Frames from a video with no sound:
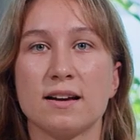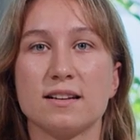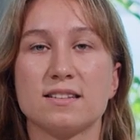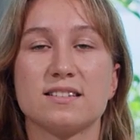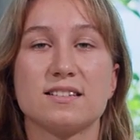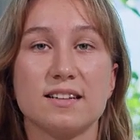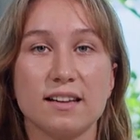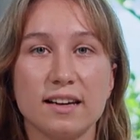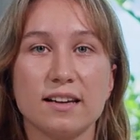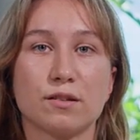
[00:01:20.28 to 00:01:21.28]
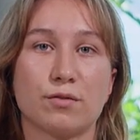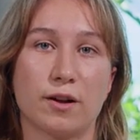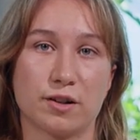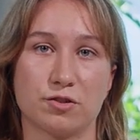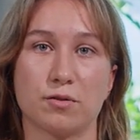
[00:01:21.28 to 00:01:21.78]
stilling the
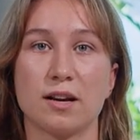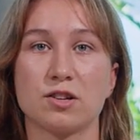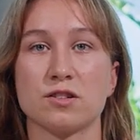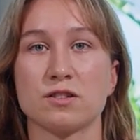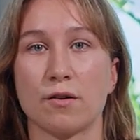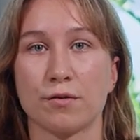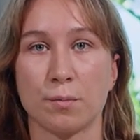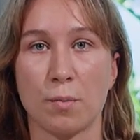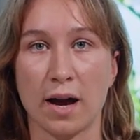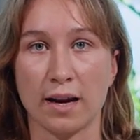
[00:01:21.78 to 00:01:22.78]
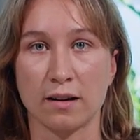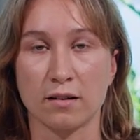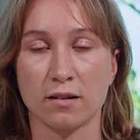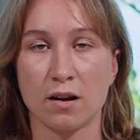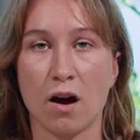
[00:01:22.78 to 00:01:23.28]
fluctuations of the
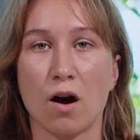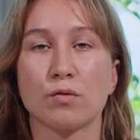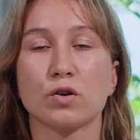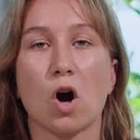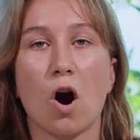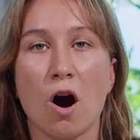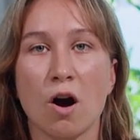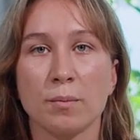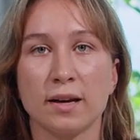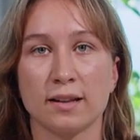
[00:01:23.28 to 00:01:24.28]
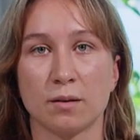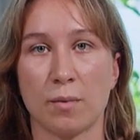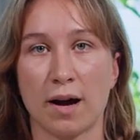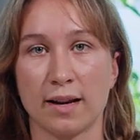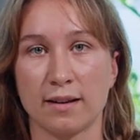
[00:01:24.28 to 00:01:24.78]
mind, of calming the
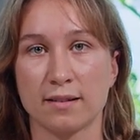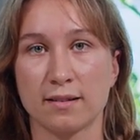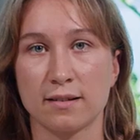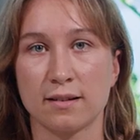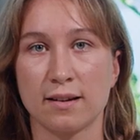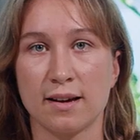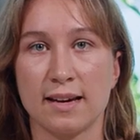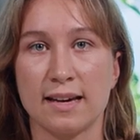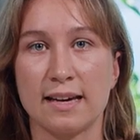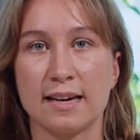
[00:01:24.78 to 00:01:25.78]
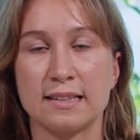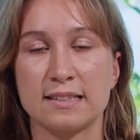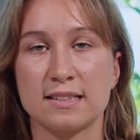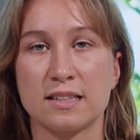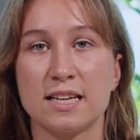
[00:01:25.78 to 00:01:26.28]
mind.
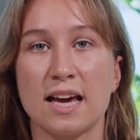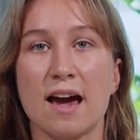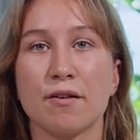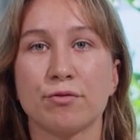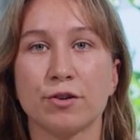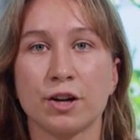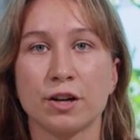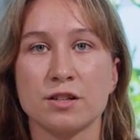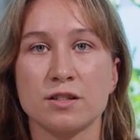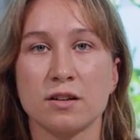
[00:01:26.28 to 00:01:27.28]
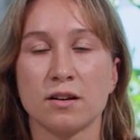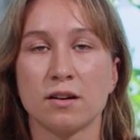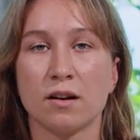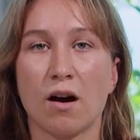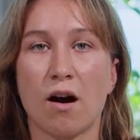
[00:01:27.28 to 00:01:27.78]
It's the effort
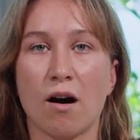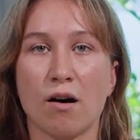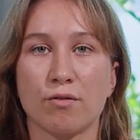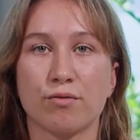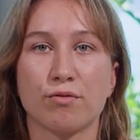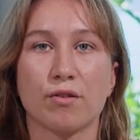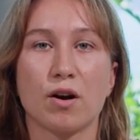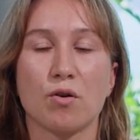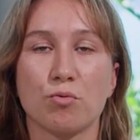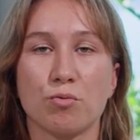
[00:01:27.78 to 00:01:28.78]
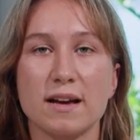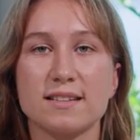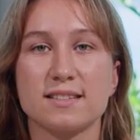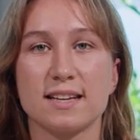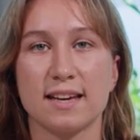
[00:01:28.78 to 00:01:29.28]
of
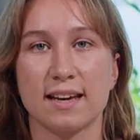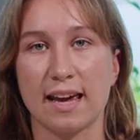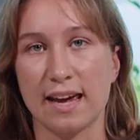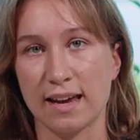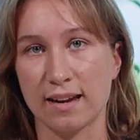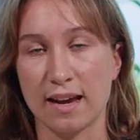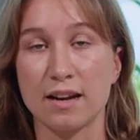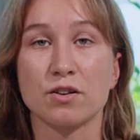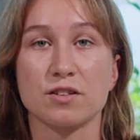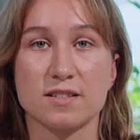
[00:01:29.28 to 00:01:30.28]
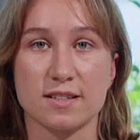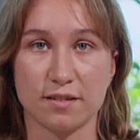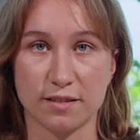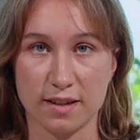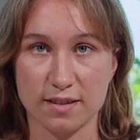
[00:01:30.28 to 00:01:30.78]
resting in inner
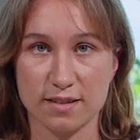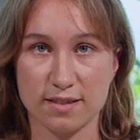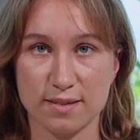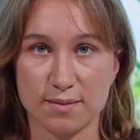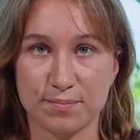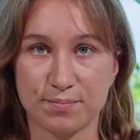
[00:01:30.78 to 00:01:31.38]
stillness.